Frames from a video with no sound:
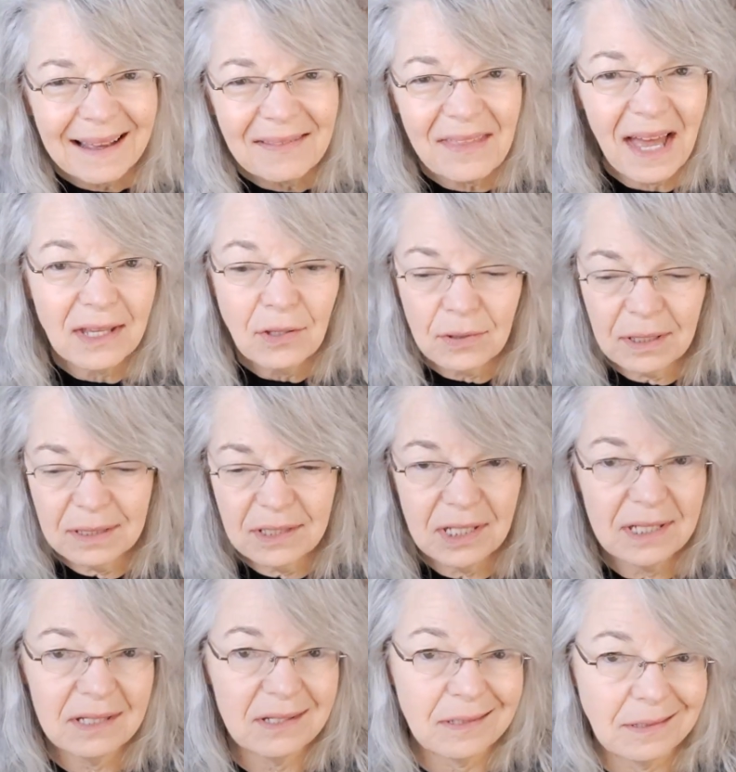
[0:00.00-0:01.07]
that you could
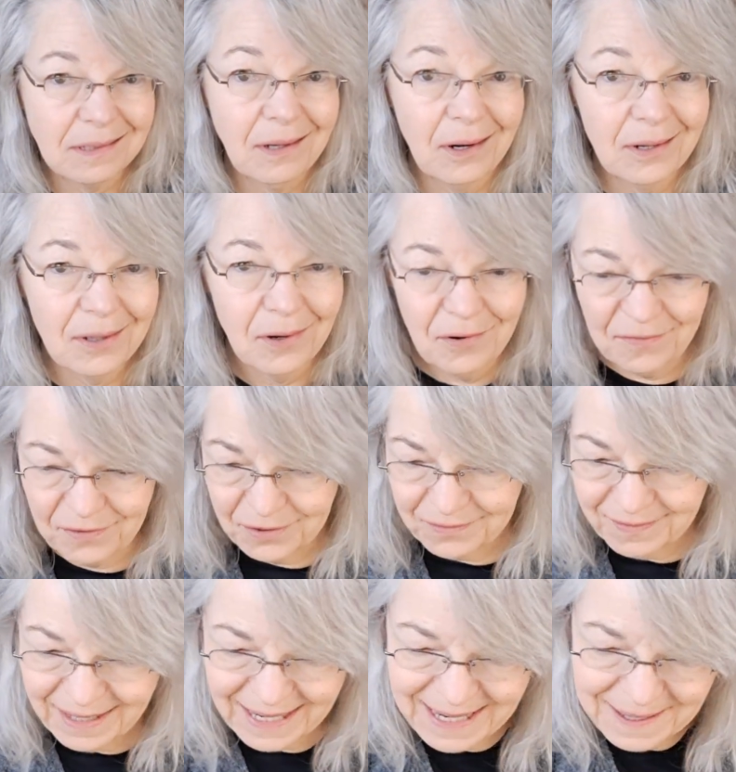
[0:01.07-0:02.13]
just start over,
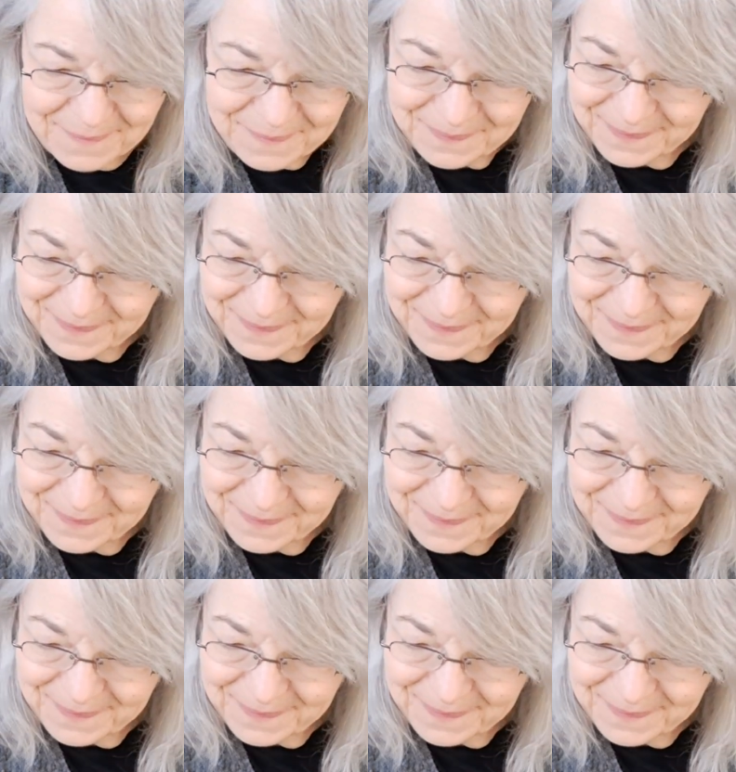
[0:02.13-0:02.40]
right?